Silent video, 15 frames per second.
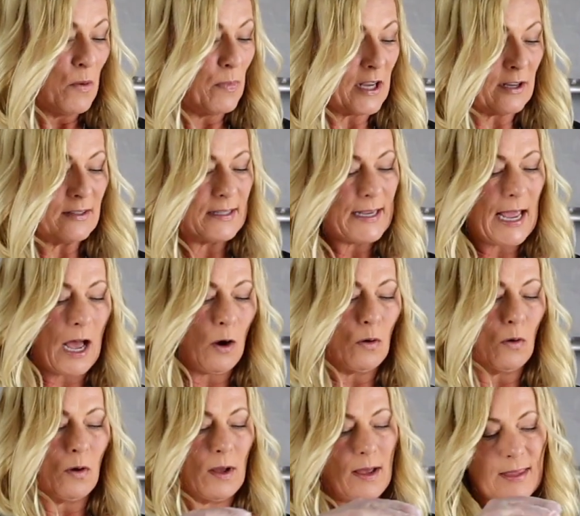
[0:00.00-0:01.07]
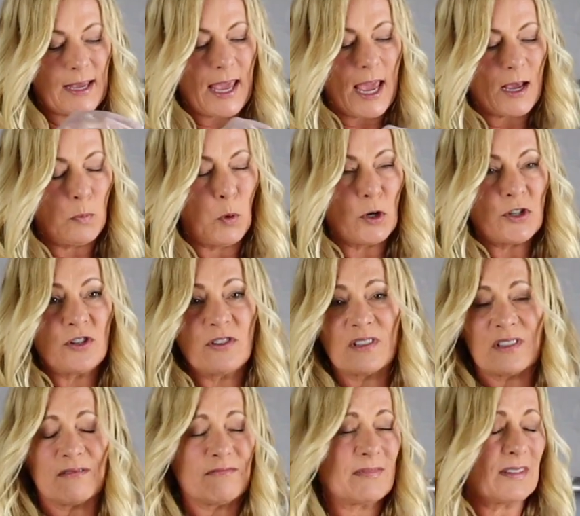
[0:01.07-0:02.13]
But you see how the cake portion
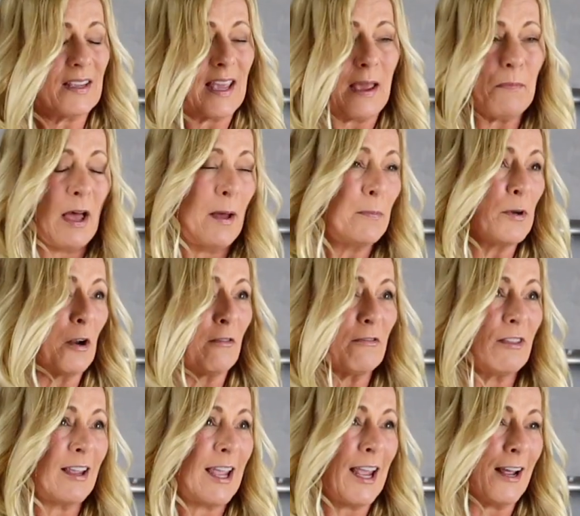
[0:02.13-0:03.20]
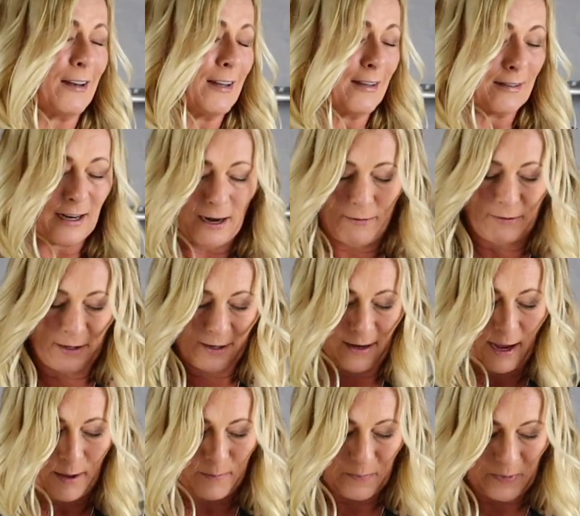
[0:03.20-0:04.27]
just came up and over the candy and covered it
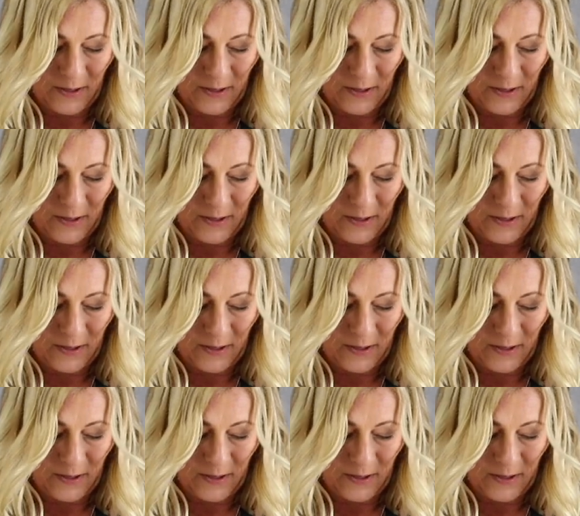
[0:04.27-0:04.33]
up.